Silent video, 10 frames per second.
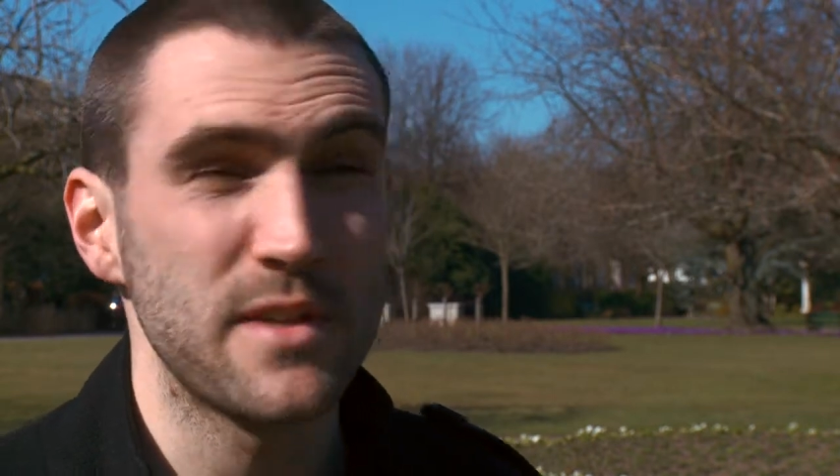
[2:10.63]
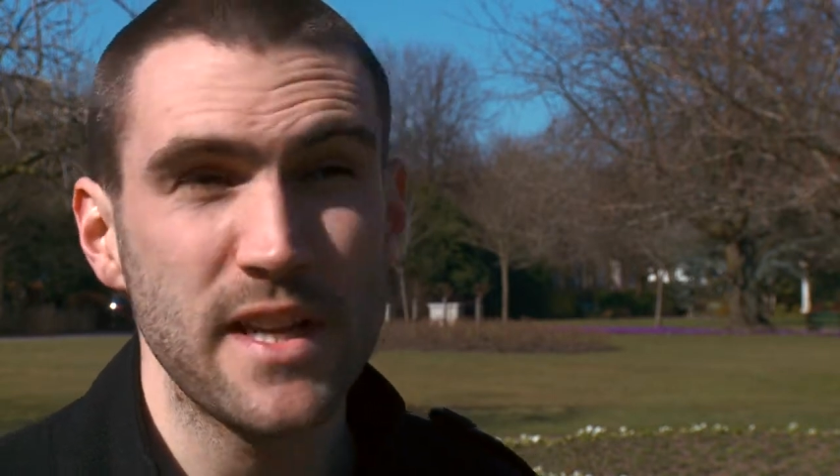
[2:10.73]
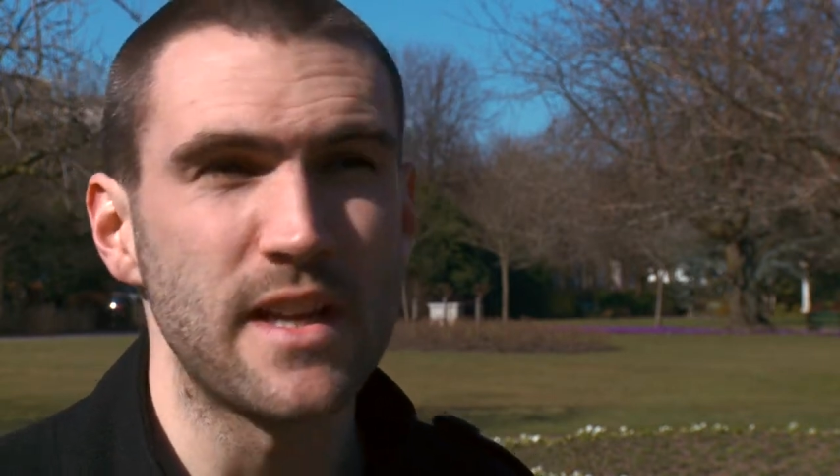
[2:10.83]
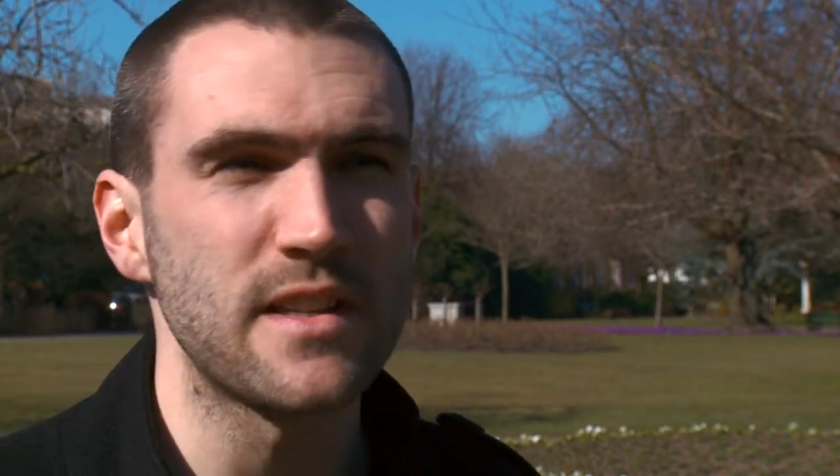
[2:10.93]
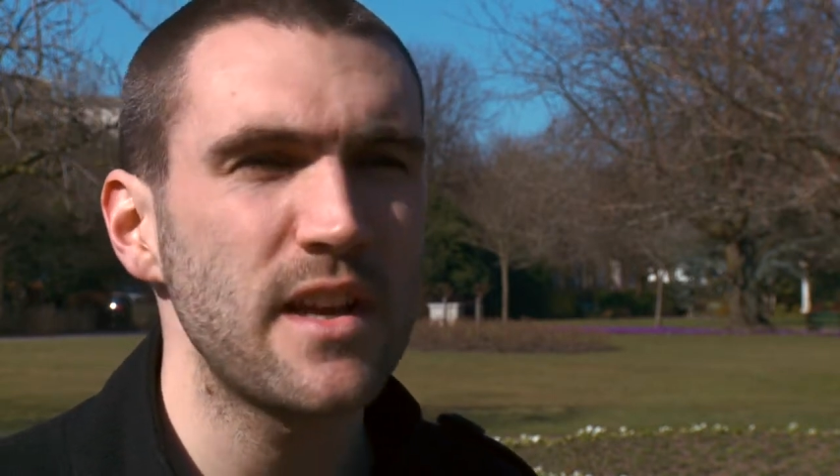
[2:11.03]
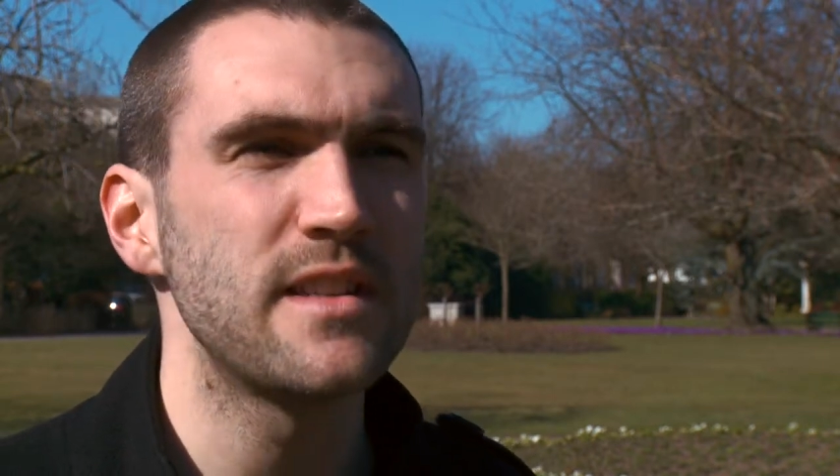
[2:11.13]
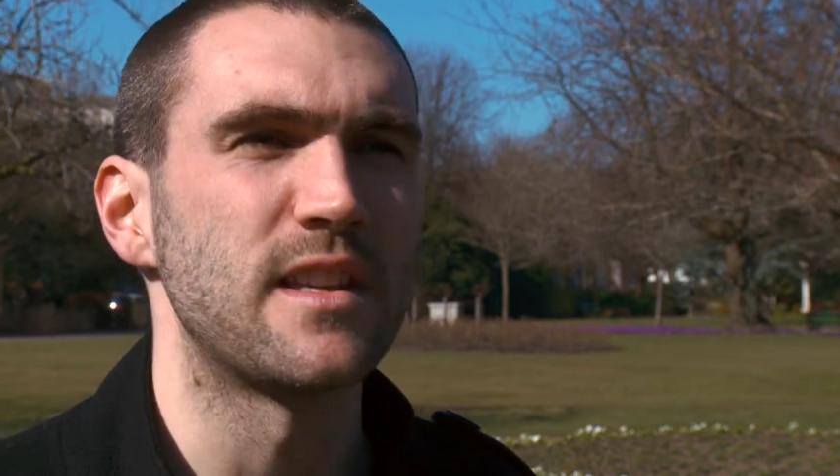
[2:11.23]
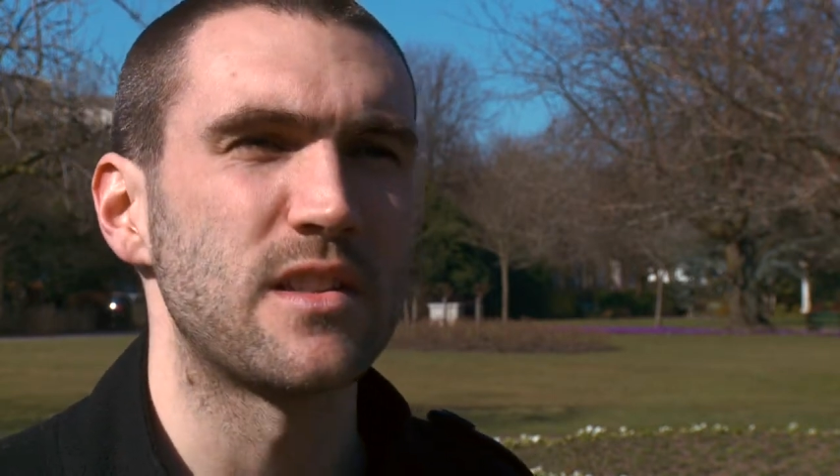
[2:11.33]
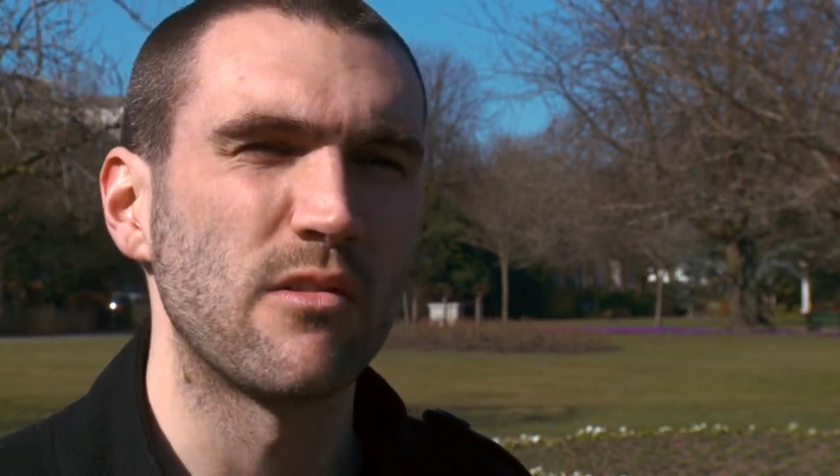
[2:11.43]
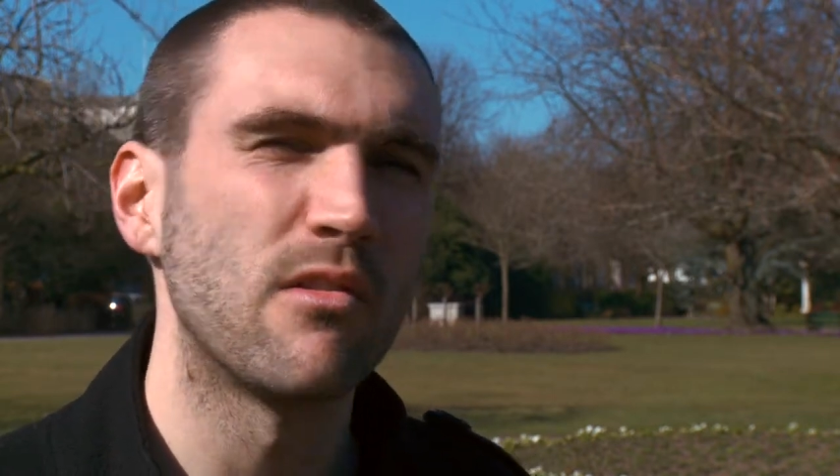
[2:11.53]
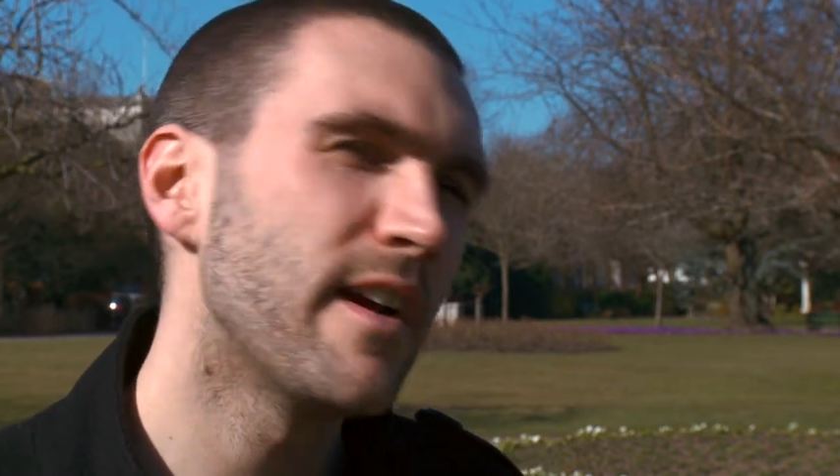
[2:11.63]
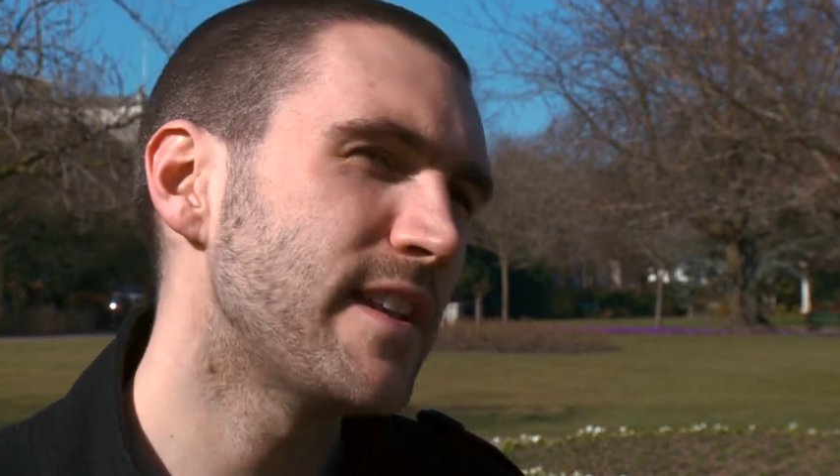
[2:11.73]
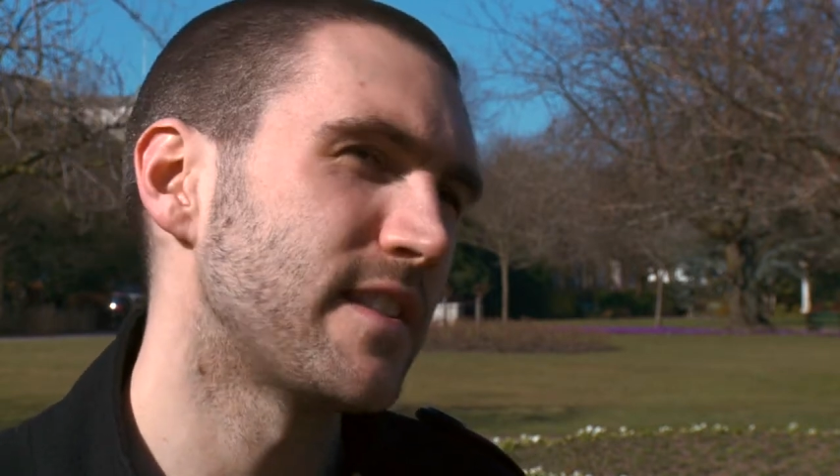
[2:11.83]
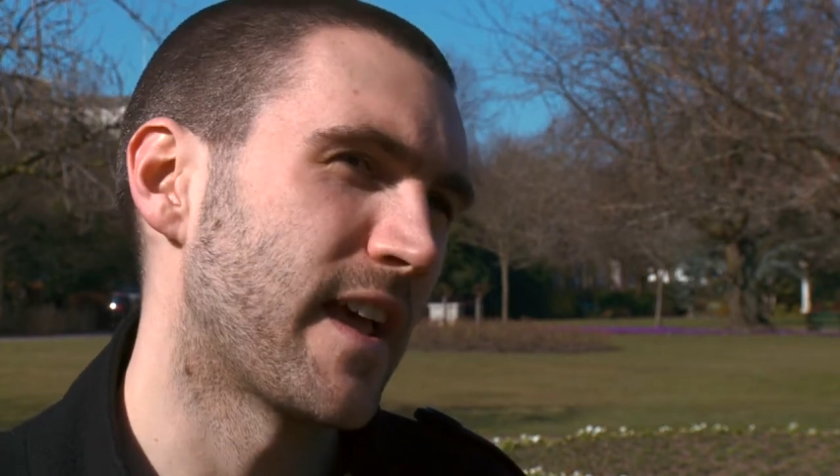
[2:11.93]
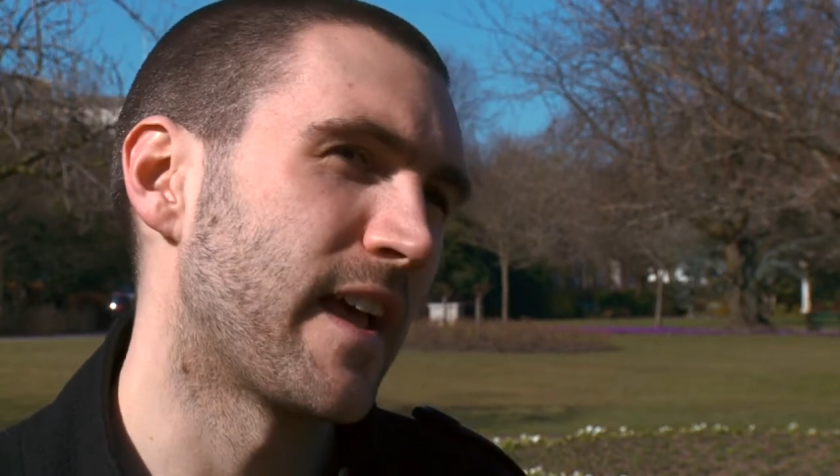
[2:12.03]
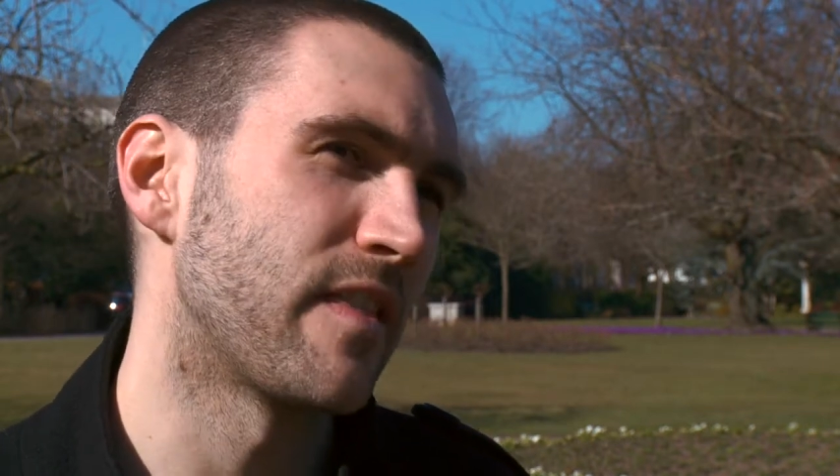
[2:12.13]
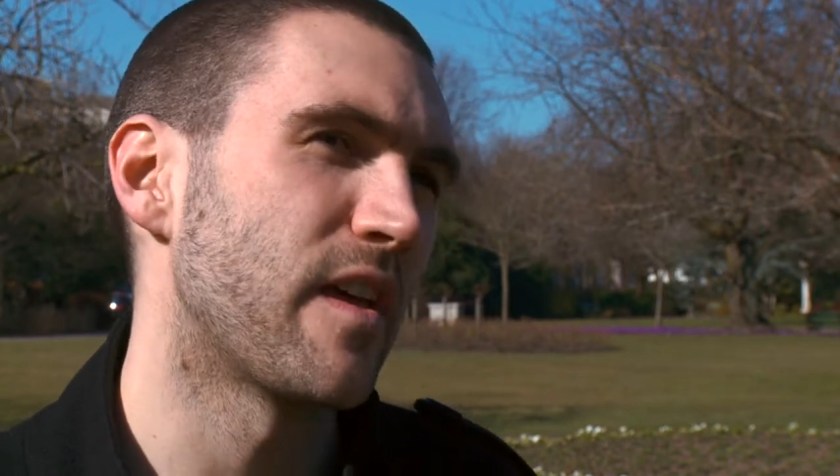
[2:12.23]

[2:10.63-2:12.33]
senior scientists are already saying